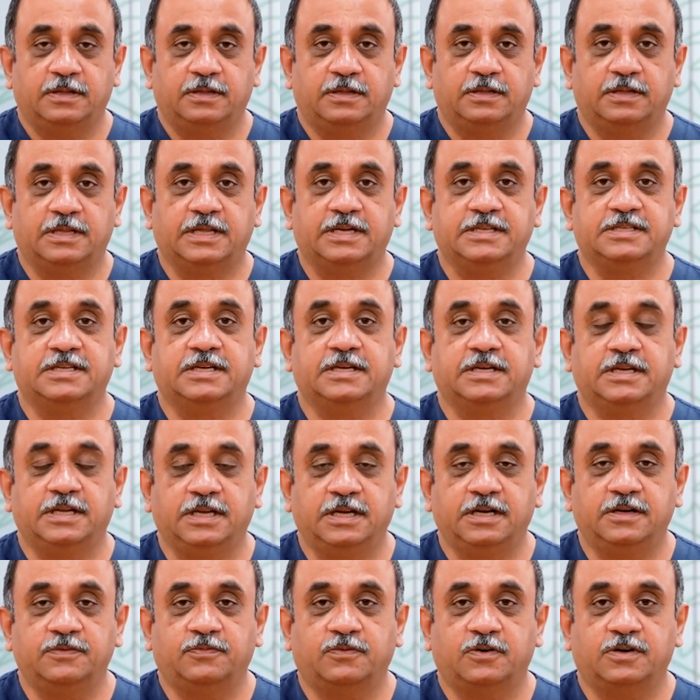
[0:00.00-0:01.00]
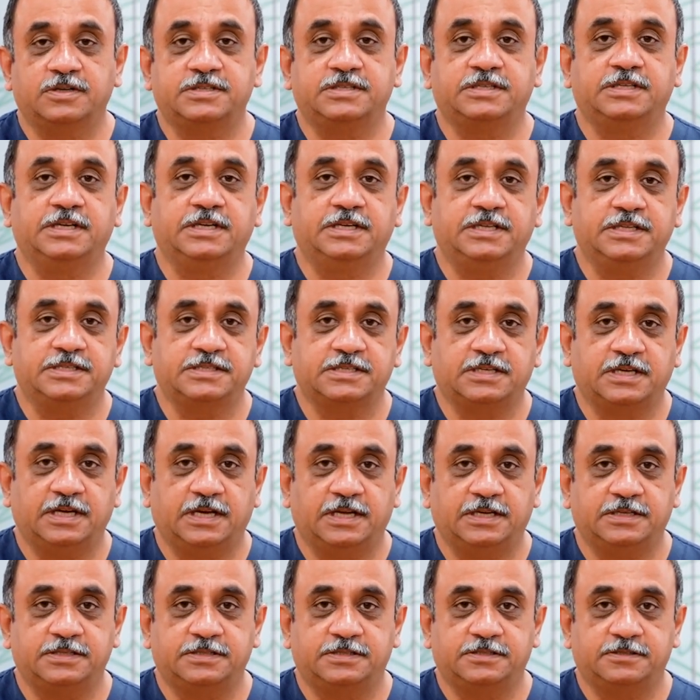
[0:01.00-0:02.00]
there is a need for CT
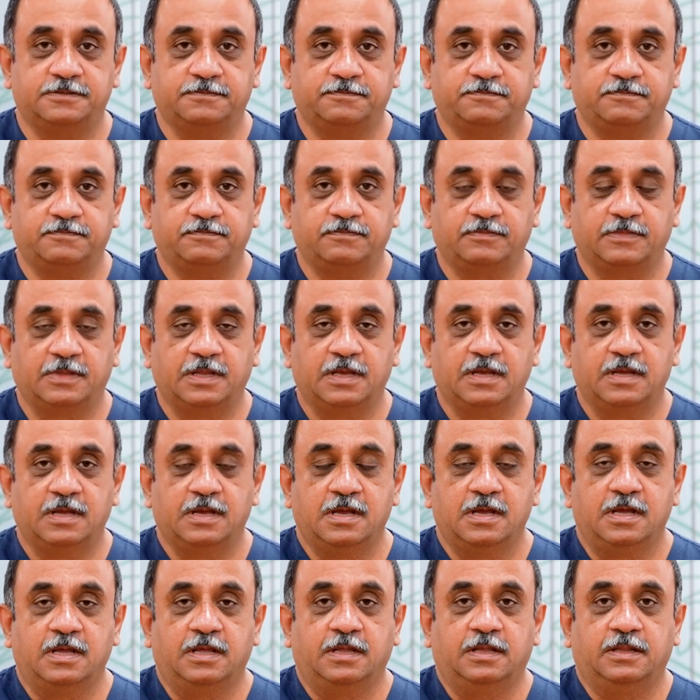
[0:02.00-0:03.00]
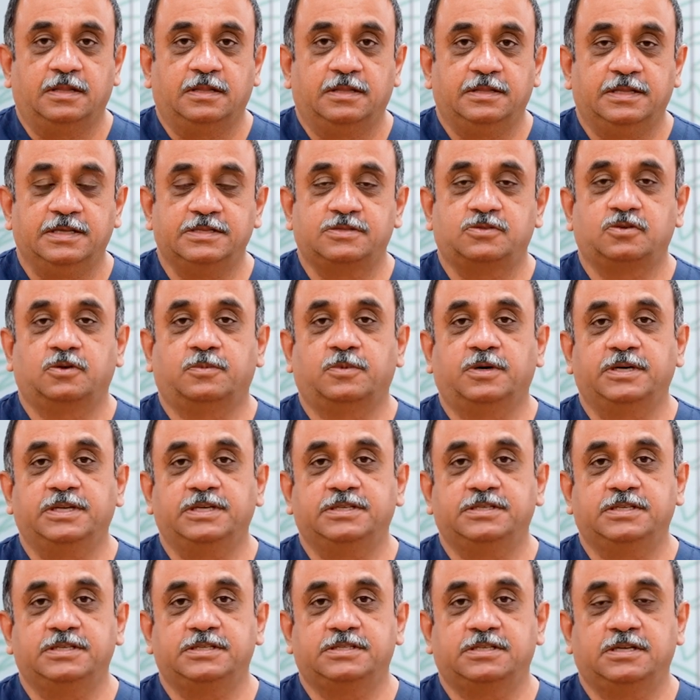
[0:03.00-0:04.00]
scans. This
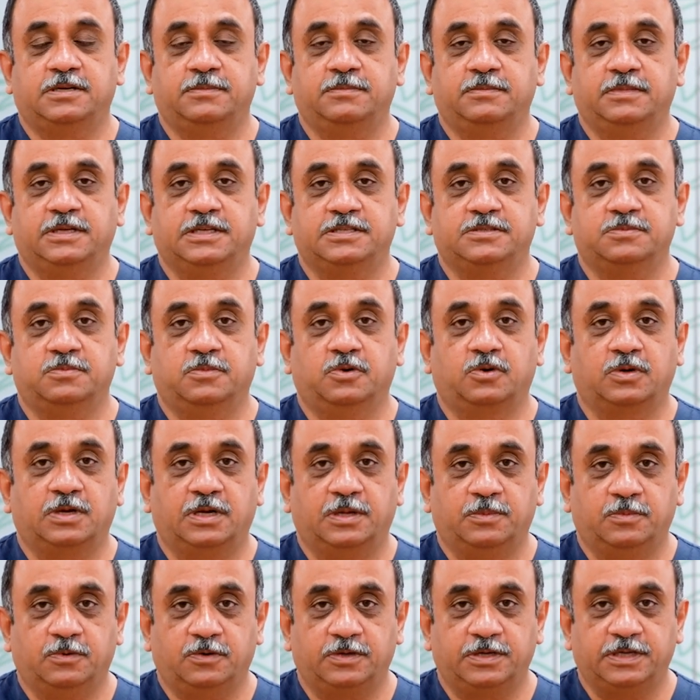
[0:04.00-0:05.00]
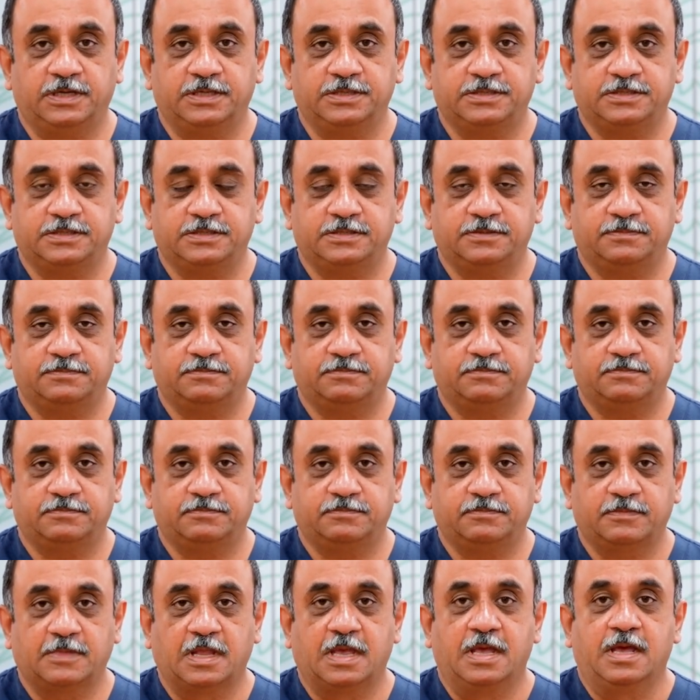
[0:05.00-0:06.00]
robotic system is more laborious.
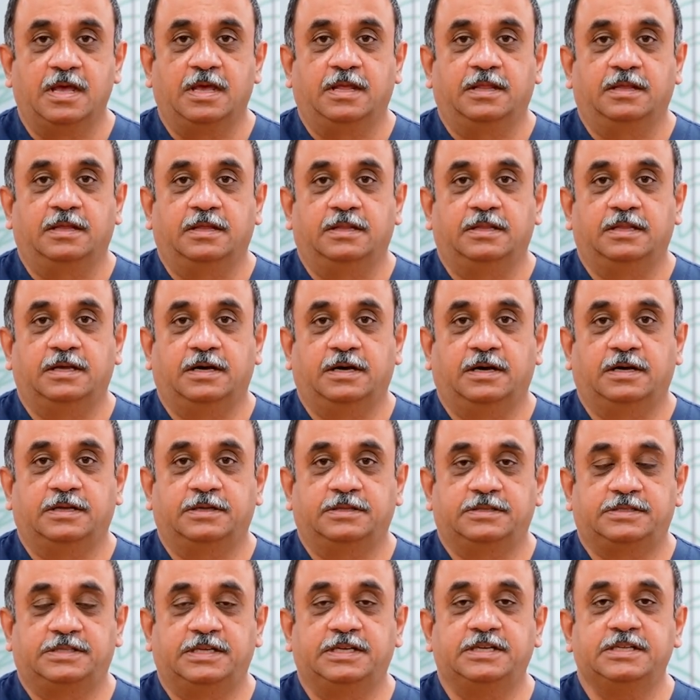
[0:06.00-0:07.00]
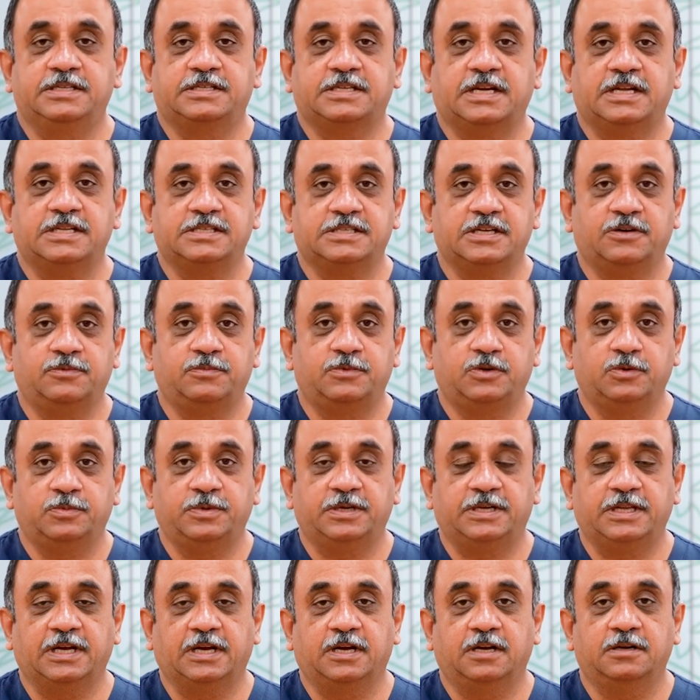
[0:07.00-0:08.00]
The CT scans have to
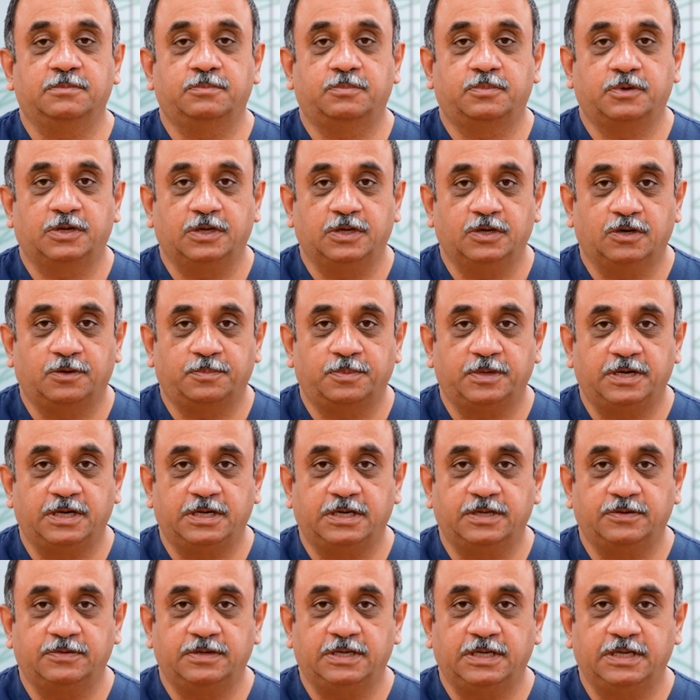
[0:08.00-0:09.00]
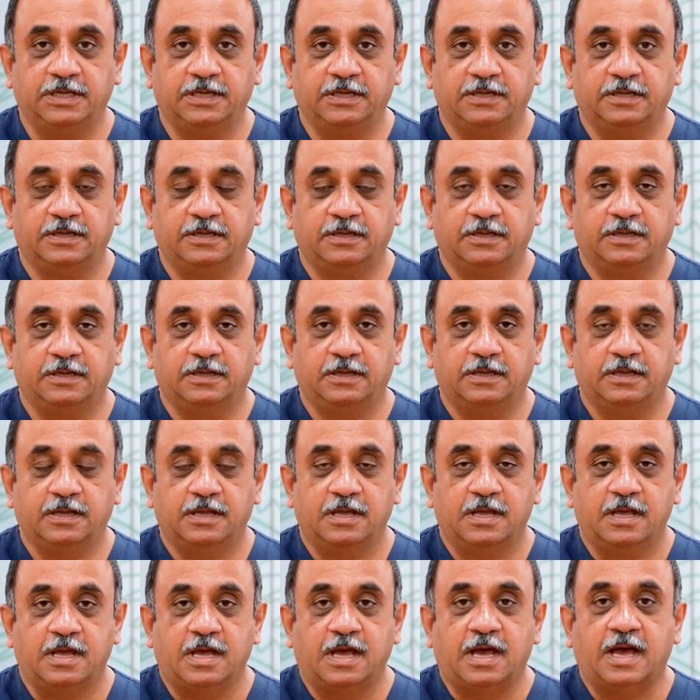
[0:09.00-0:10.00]
be taken pre-operatively,
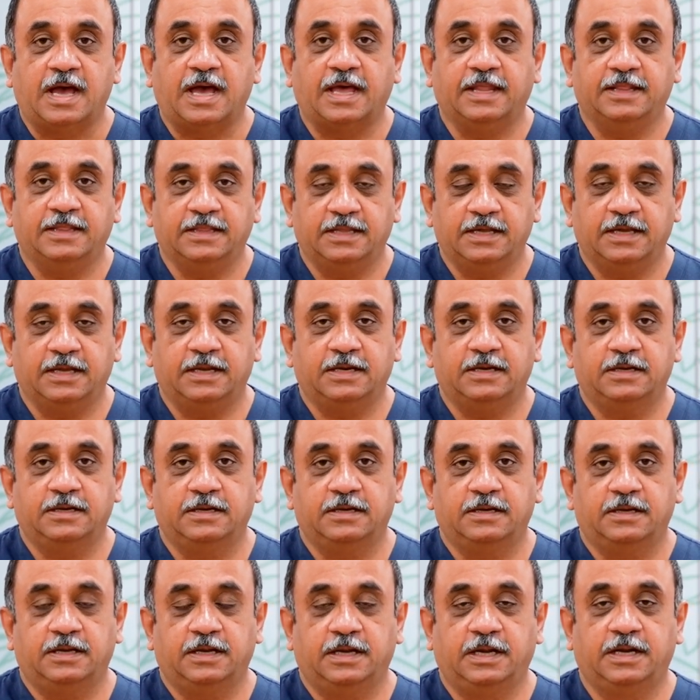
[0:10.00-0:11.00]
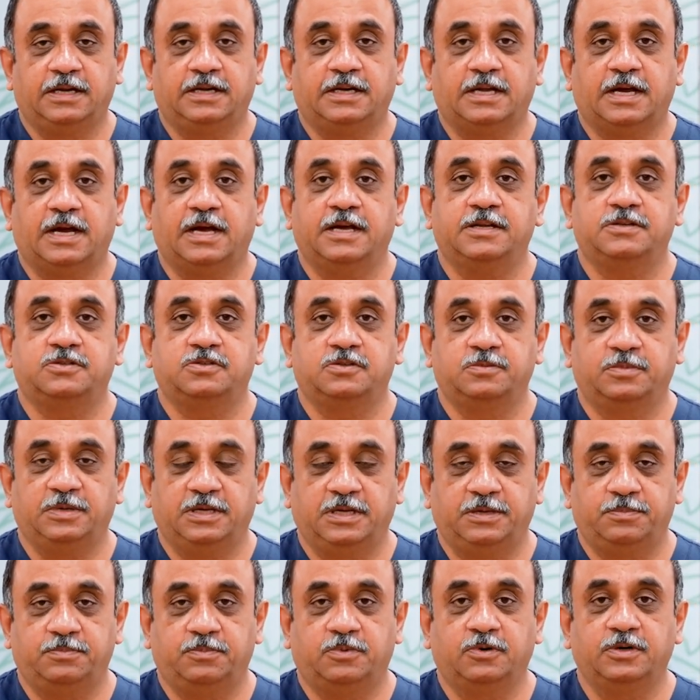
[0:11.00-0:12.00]
and then it has to
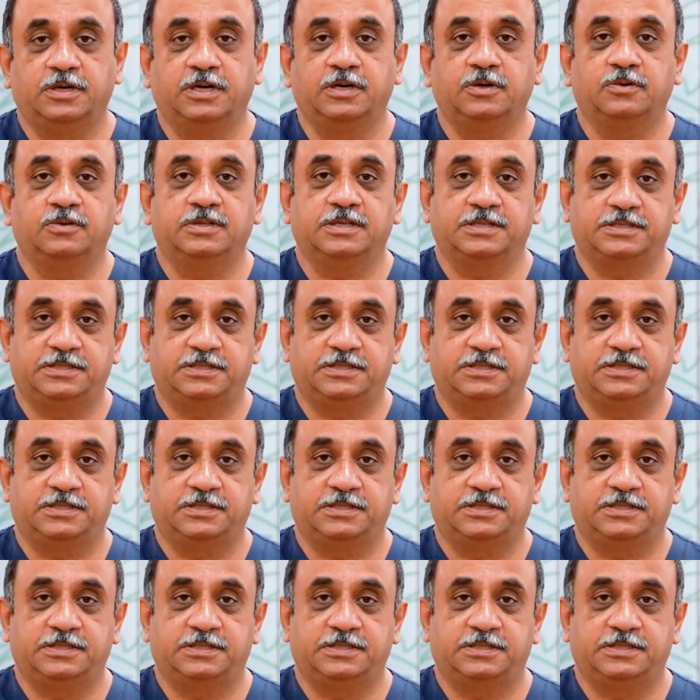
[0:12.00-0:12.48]
be put into the